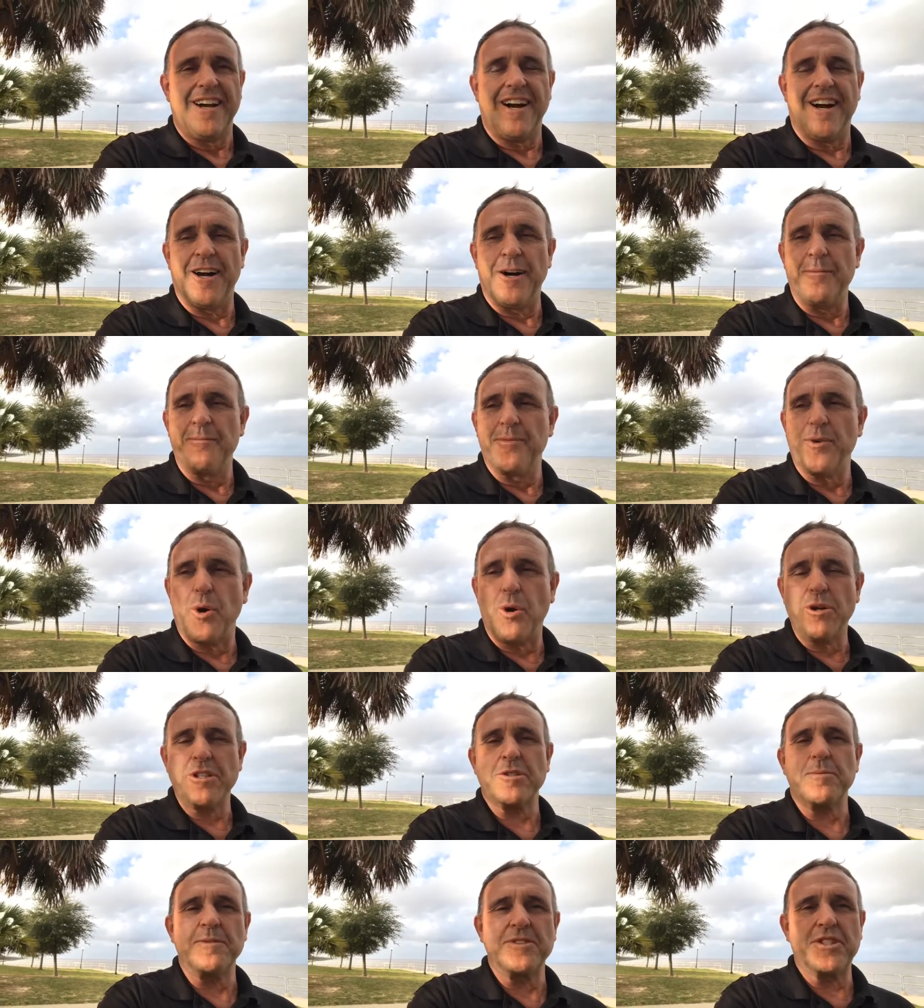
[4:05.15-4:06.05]
Um,
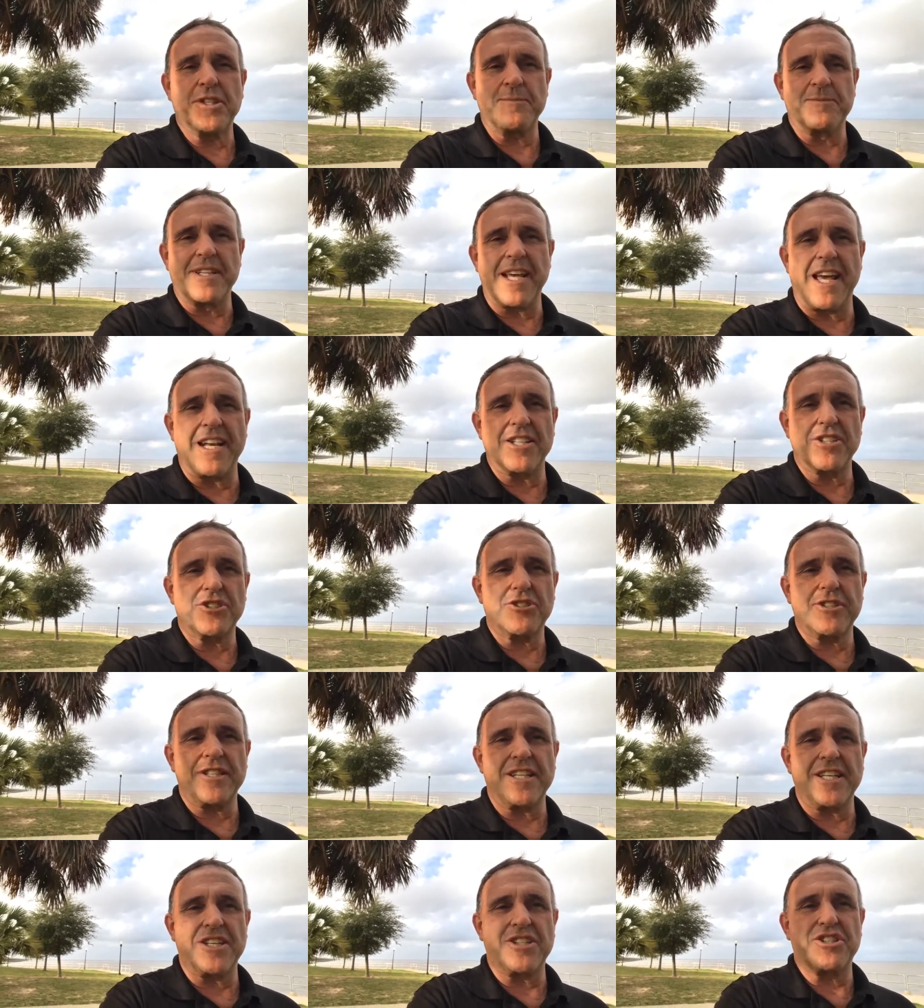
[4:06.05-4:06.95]
horsemanship
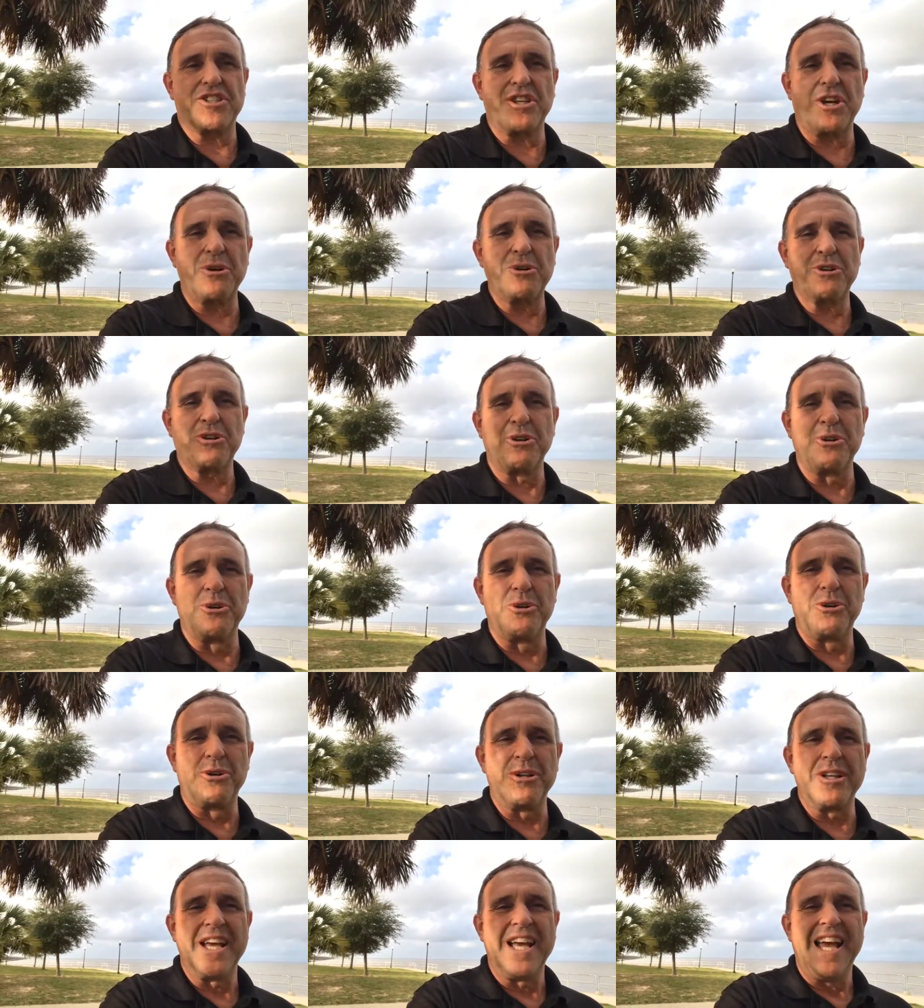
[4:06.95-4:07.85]
dentistry is so
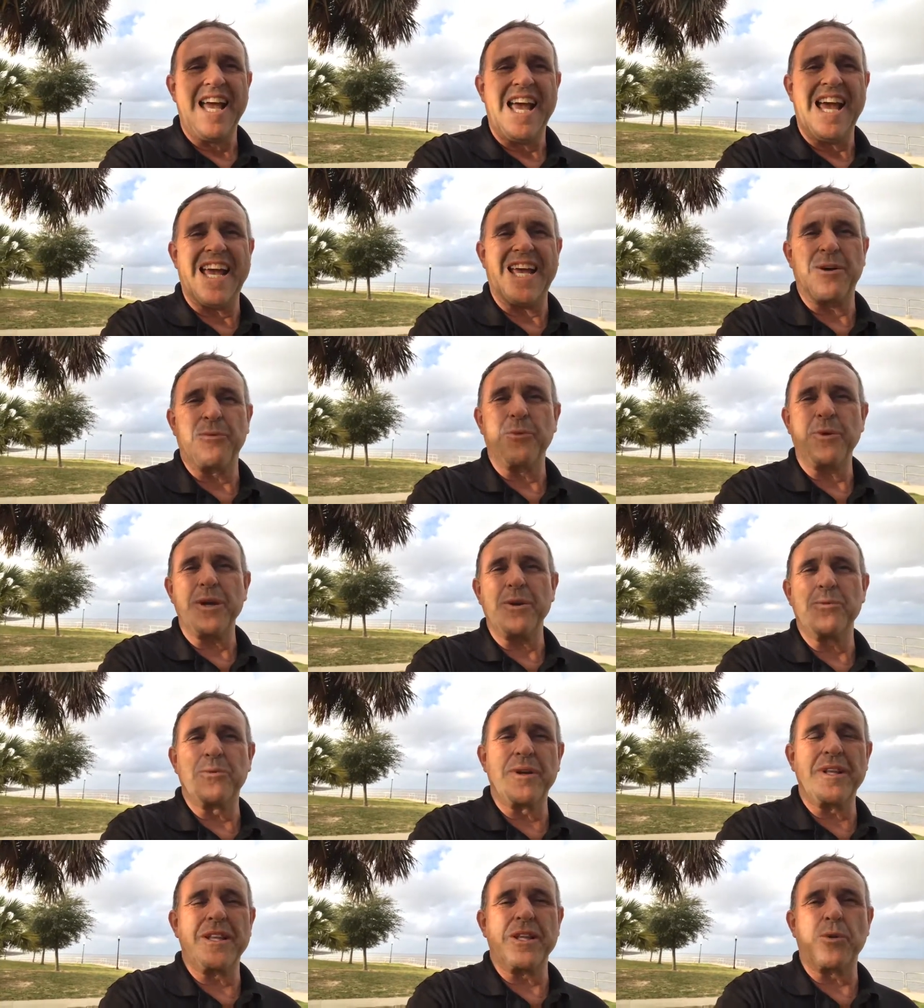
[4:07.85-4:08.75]
cool, and we
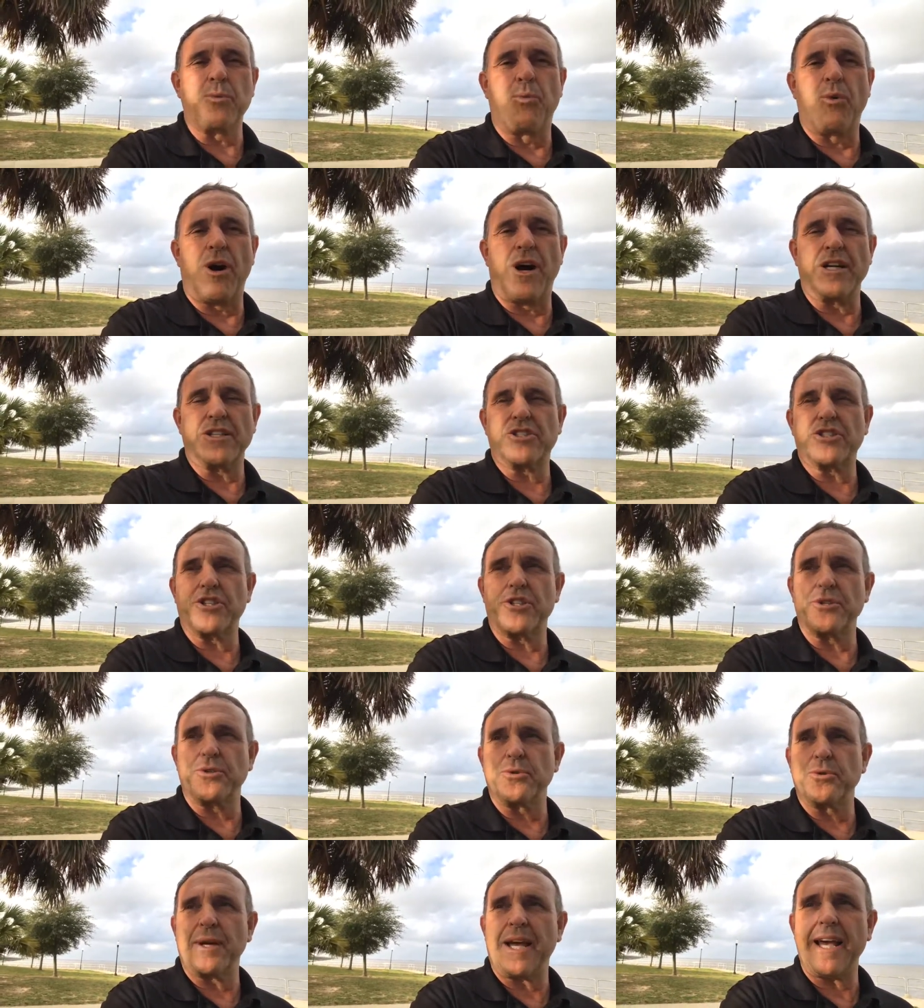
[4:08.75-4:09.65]
really want
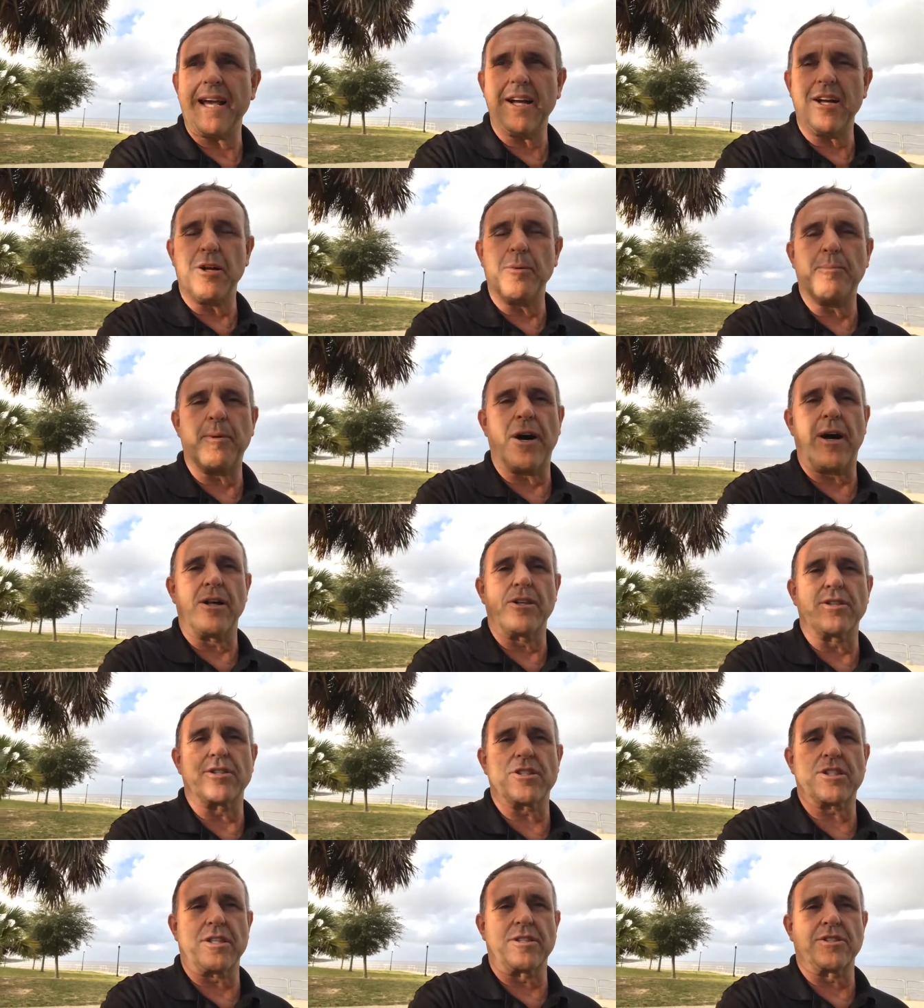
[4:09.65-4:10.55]
to help
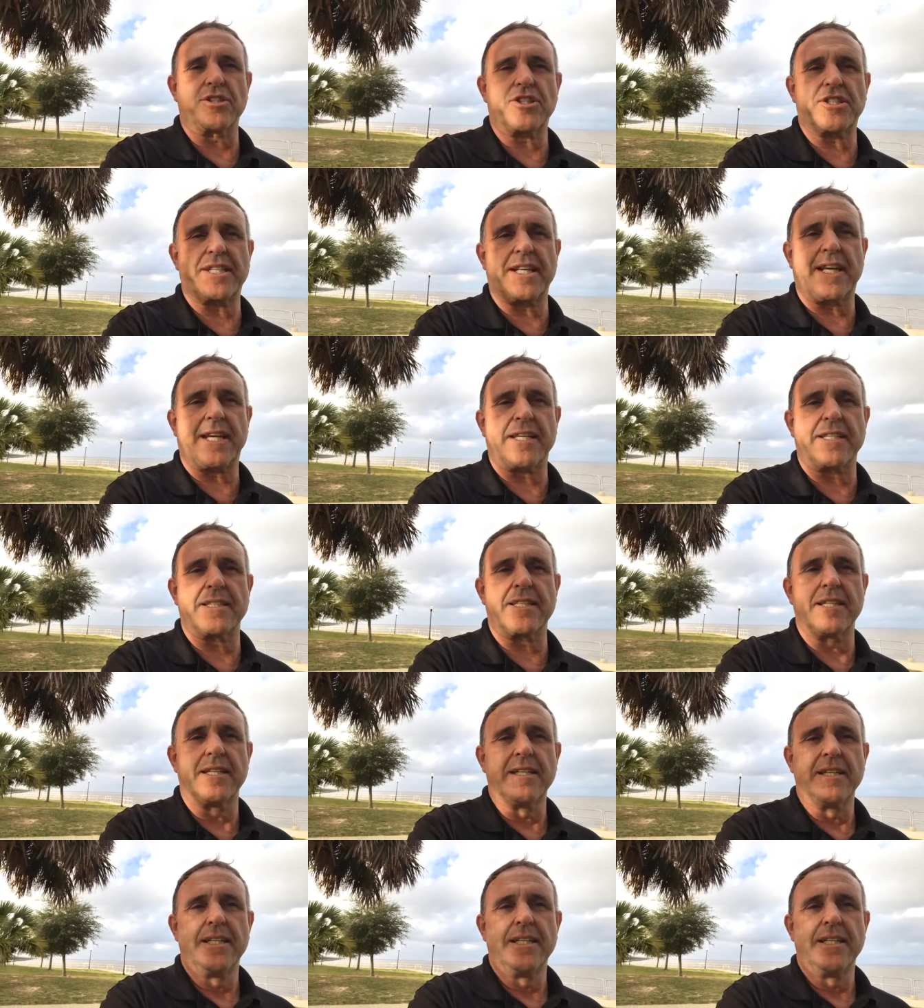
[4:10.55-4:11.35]
others understand